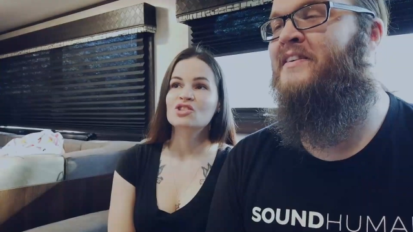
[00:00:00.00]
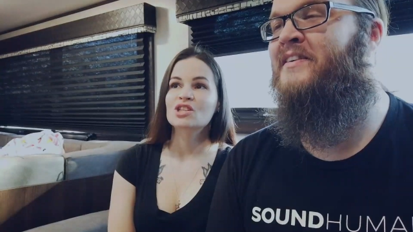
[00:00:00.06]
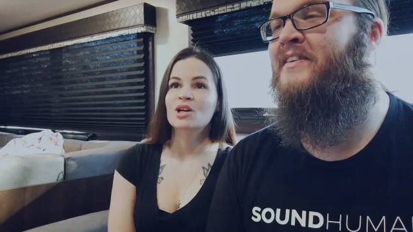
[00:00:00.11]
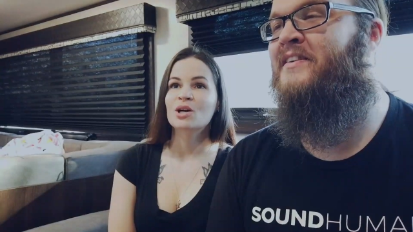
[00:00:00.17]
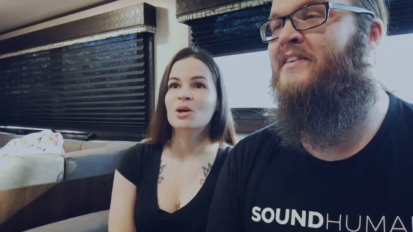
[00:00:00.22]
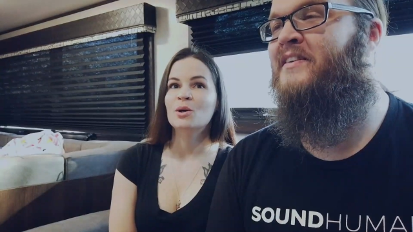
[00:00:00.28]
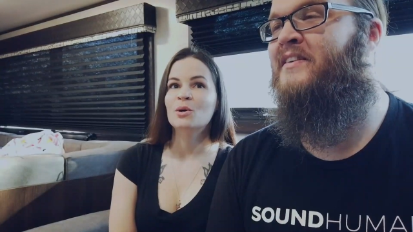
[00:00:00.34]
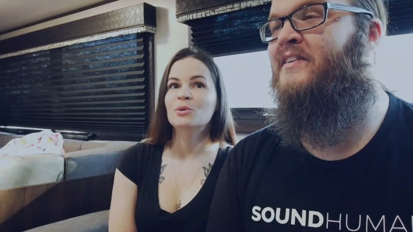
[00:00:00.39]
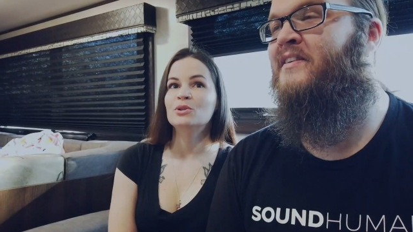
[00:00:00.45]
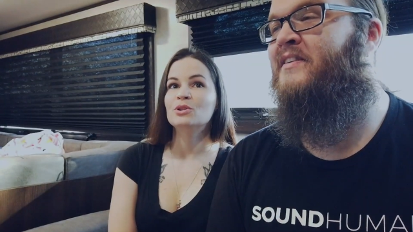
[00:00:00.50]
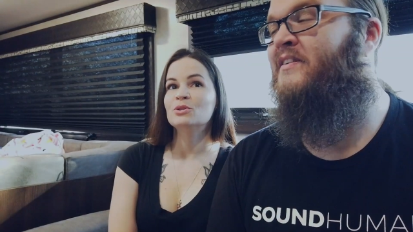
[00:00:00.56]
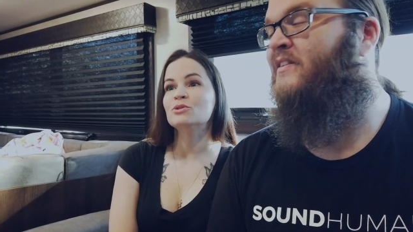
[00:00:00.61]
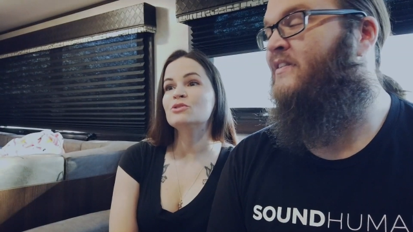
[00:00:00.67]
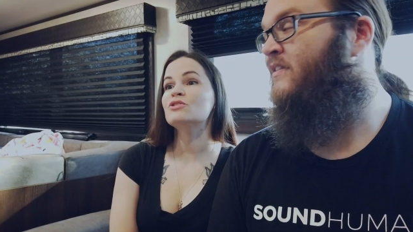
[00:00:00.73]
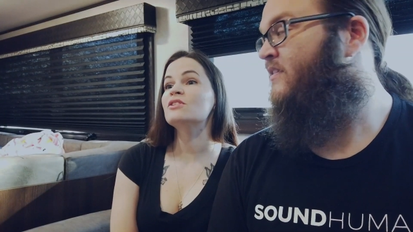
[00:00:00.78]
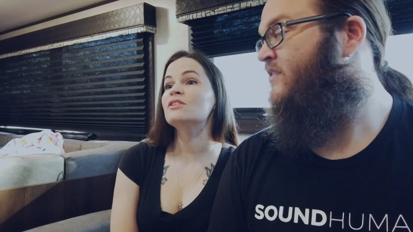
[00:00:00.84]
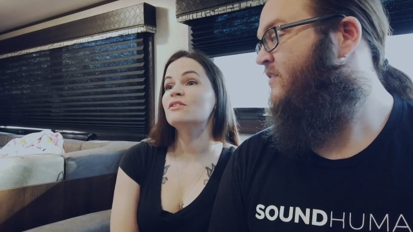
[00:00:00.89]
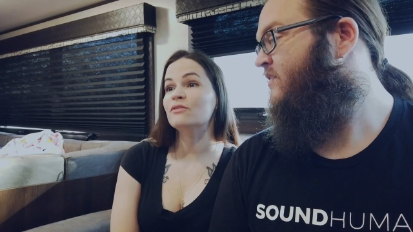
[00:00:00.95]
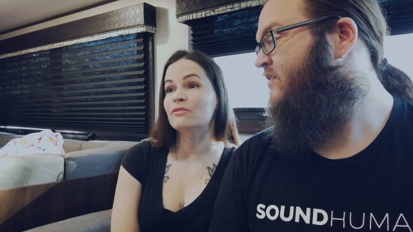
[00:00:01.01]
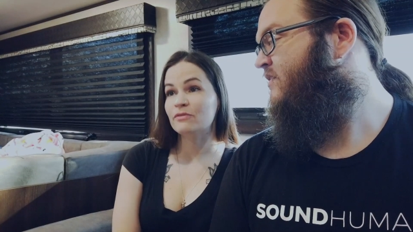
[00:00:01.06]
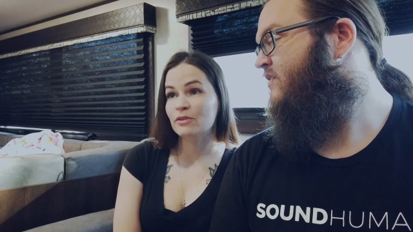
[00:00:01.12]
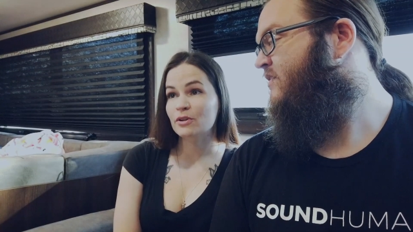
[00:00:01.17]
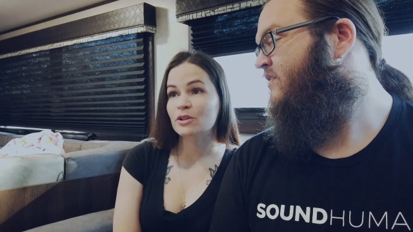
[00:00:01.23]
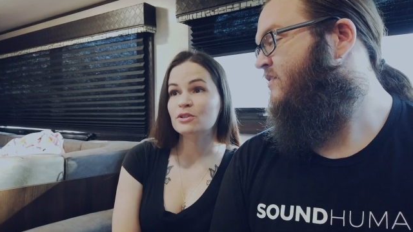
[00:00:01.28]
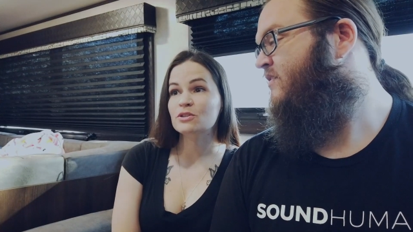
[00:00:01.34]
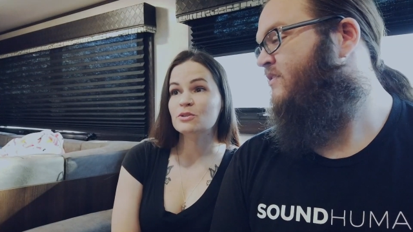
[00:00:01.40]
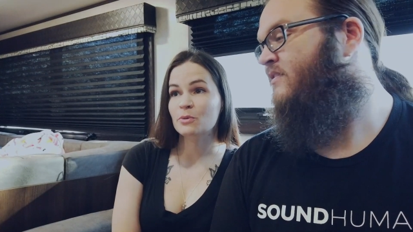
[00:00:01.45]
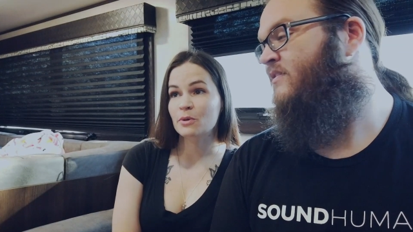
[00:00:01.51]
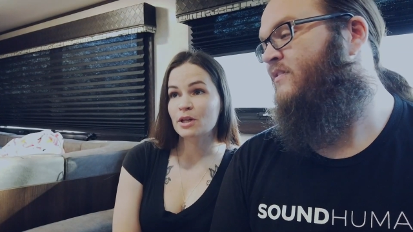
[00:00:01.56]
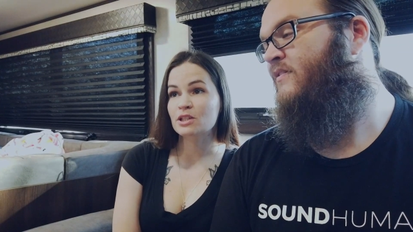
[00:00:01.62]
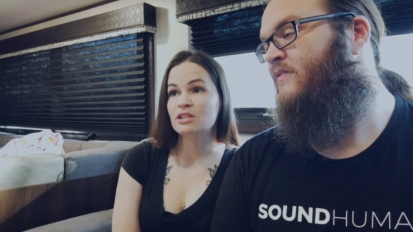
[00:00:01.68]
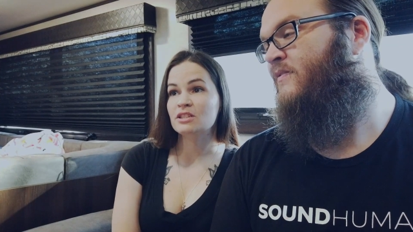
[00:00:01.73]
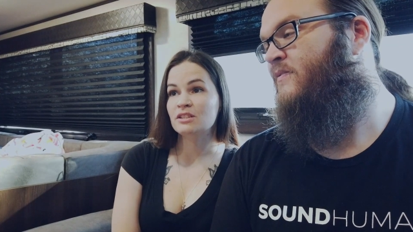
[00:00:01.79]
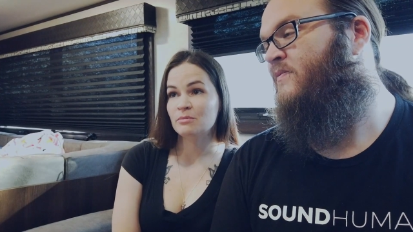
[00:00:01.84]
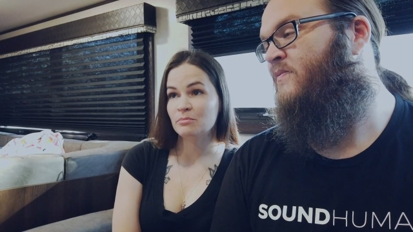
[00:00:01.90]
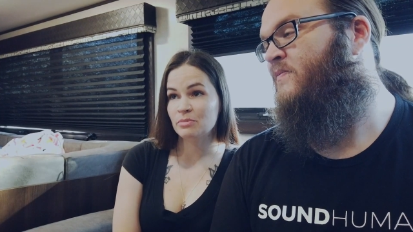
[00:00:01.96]
Speaker 1: So usually the first
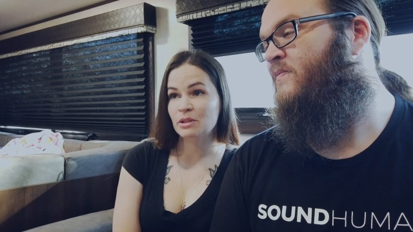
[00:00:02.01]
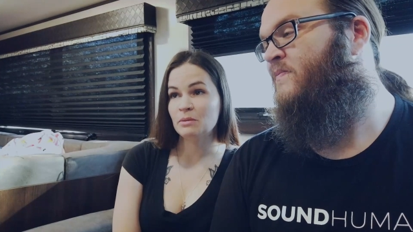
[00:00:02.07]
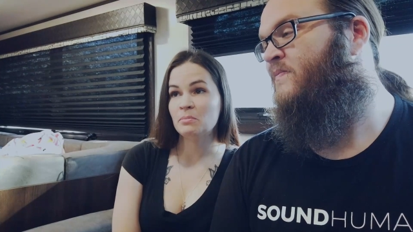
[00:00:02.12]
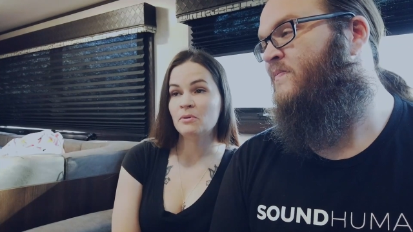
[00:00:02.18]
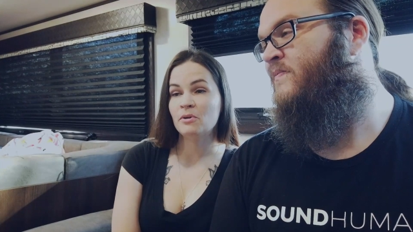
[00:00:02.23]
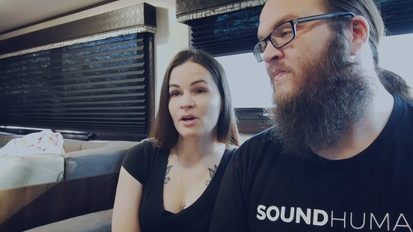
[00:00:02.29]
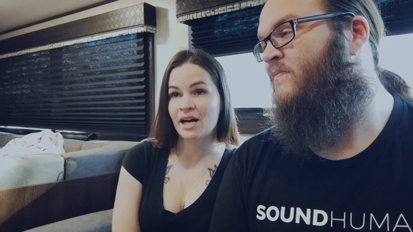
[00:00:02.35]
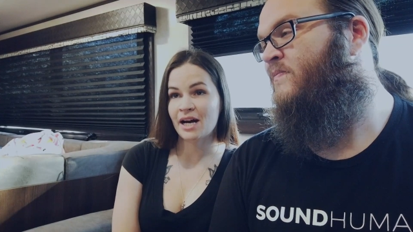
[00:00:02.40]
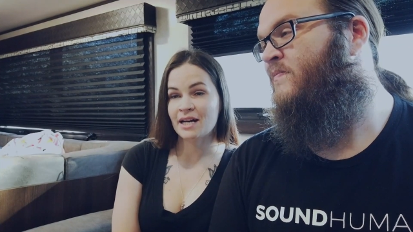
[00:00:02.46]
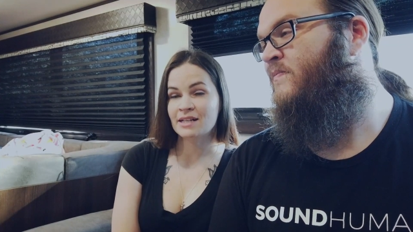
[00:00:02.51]
question people